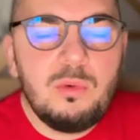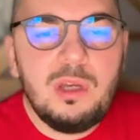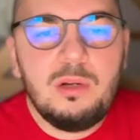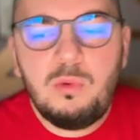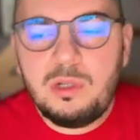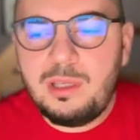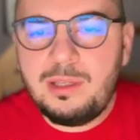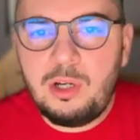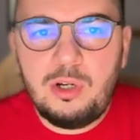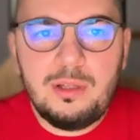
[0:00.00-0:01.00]
We are
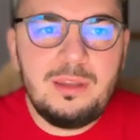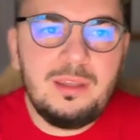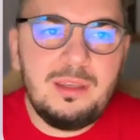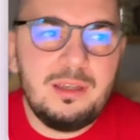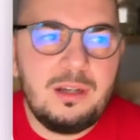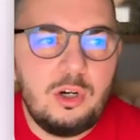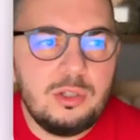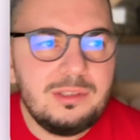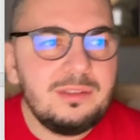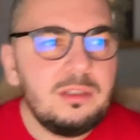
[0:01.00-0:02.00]
working on the
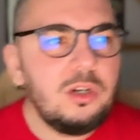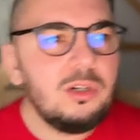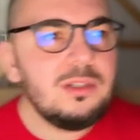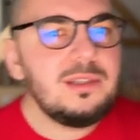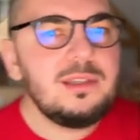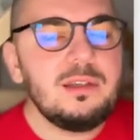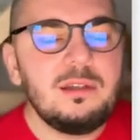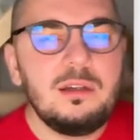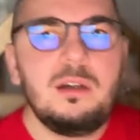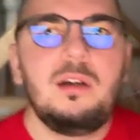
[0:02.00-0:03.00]
audit logs
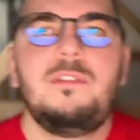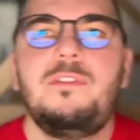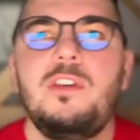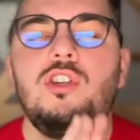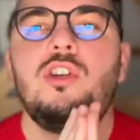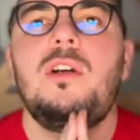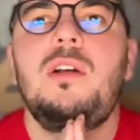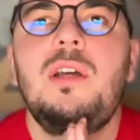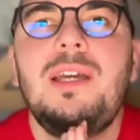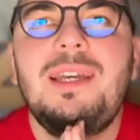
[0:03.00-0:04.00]

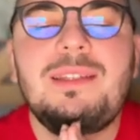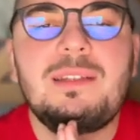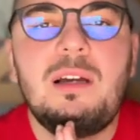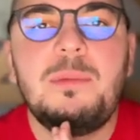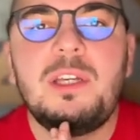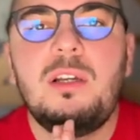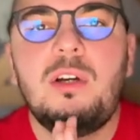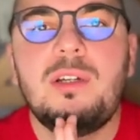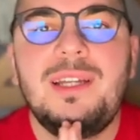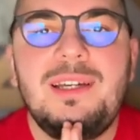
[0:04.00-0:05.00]
feature. It's coming
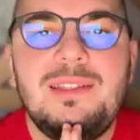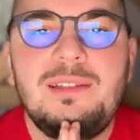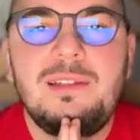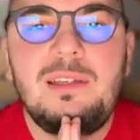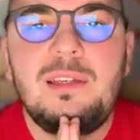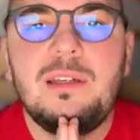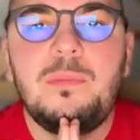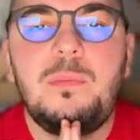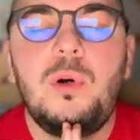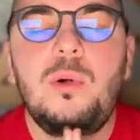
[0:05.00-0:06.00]
along nicely.
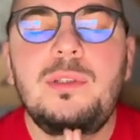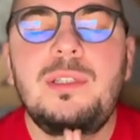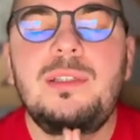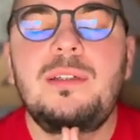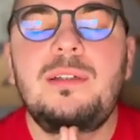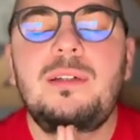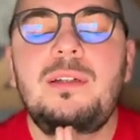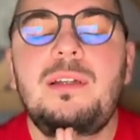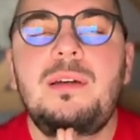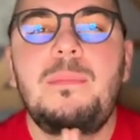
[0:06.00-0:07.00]
Paul did
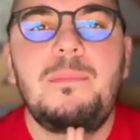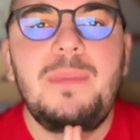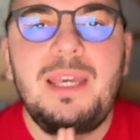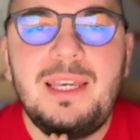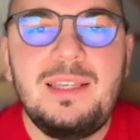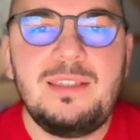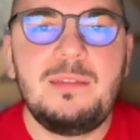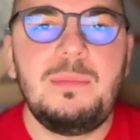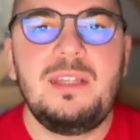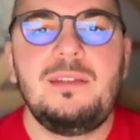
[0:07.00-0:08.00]
an
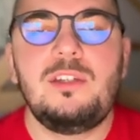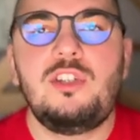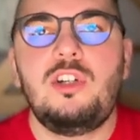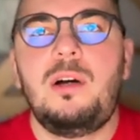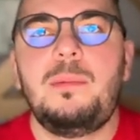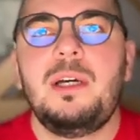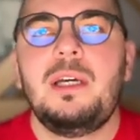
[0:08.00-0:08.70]
amazing job.